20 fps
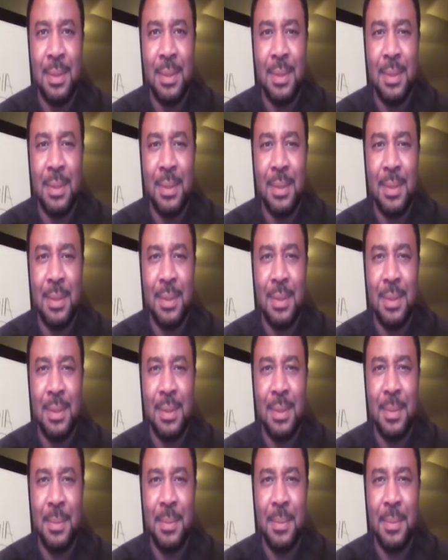
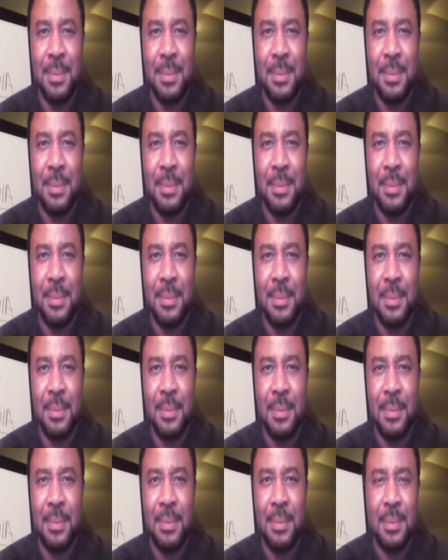
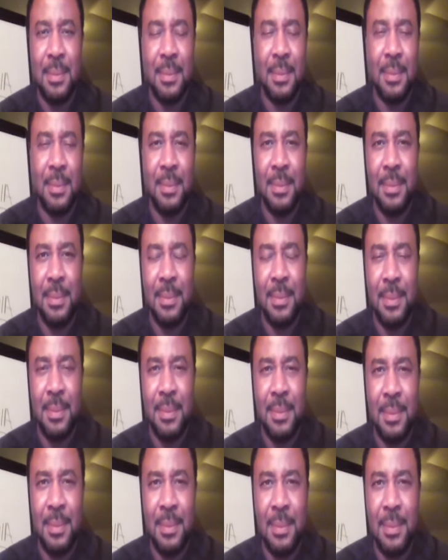
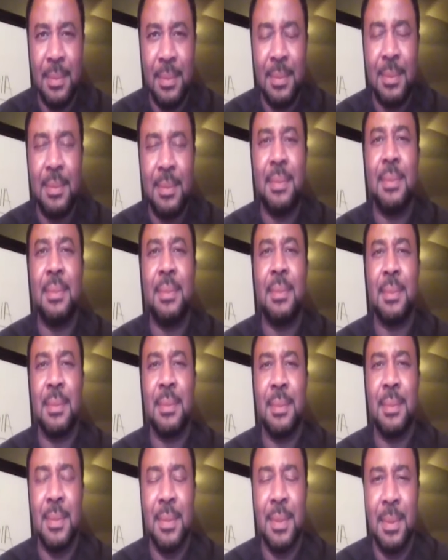
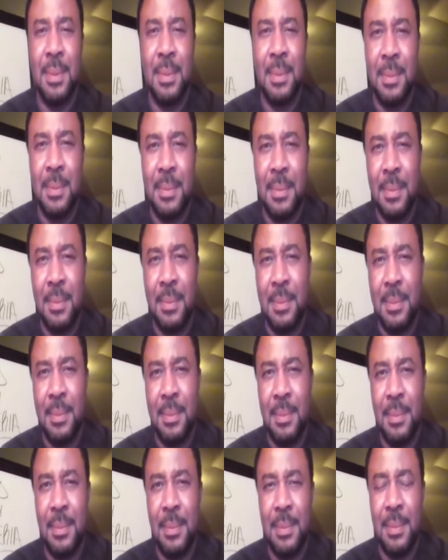
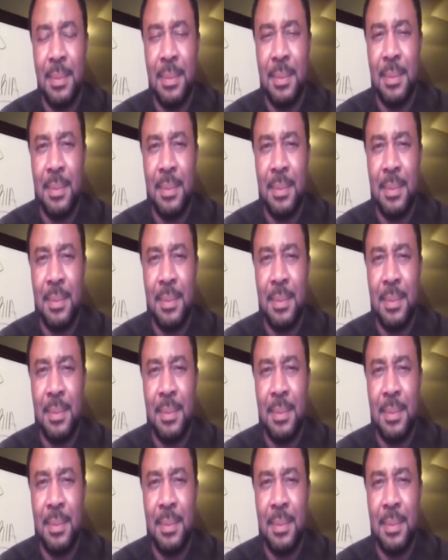[no speech]